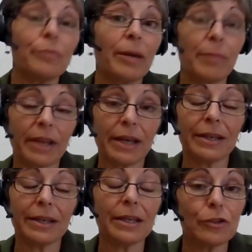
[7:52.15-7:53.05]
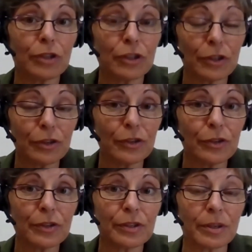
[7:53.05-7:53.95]
Maybe they can introduce you
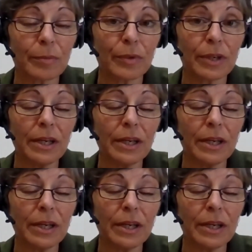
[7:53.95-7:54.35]
to somebody.